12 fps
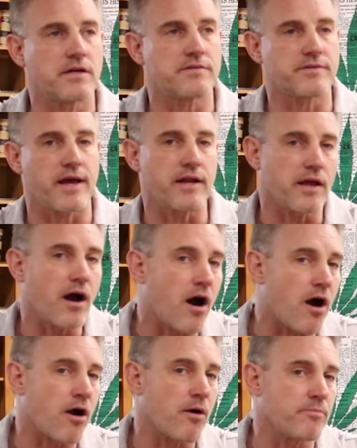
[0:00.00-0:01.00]
any
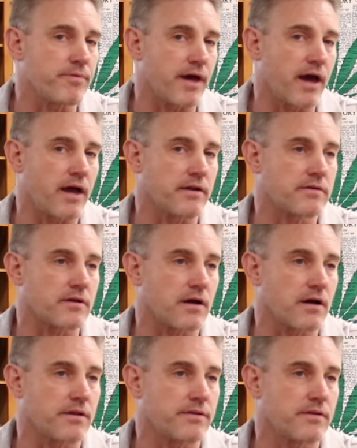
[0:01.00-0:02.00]
harm that
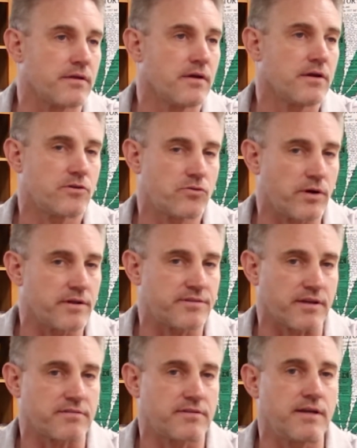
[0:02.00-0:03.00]

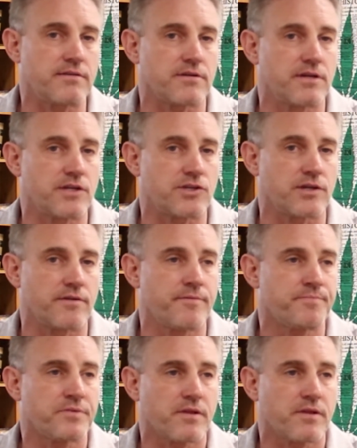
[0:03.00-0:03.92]
2016's initiative